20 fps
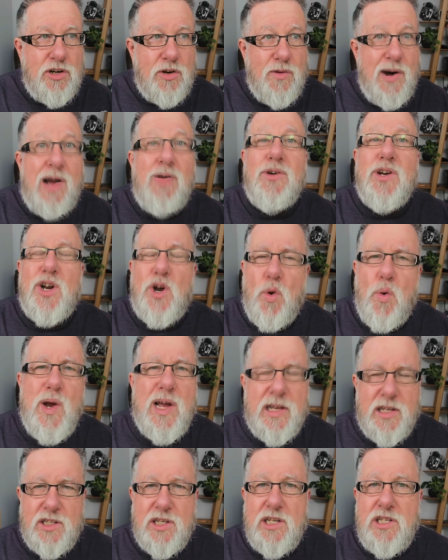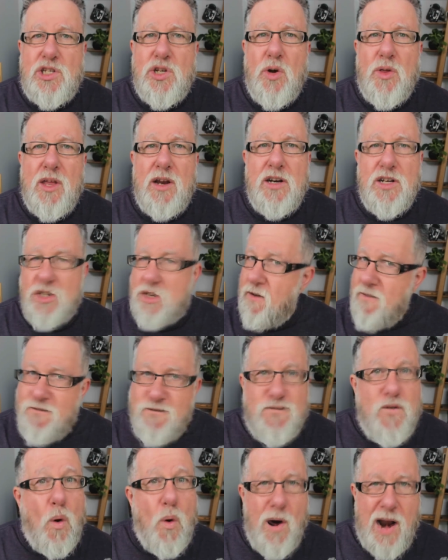around a quiz, so there's
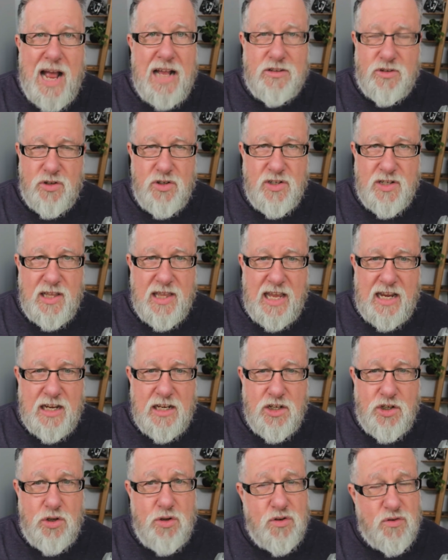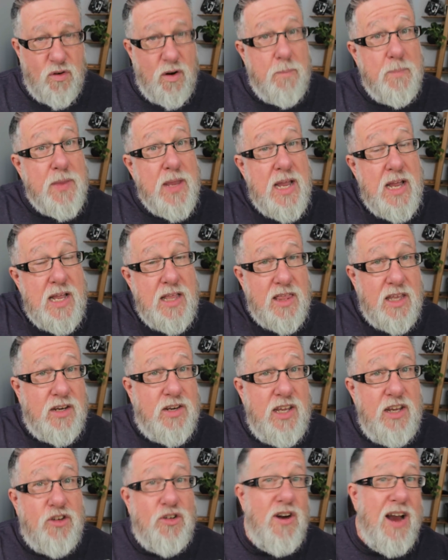four answers that they can choose from. The
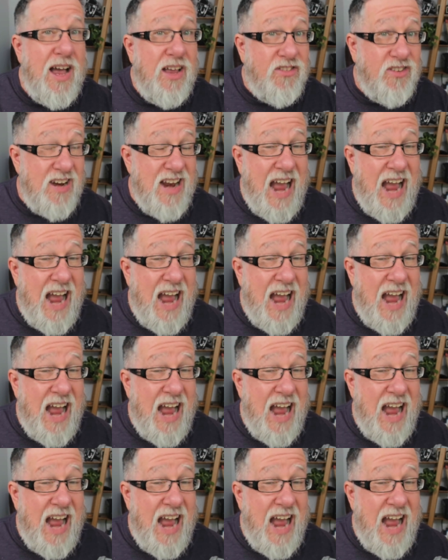teacher has an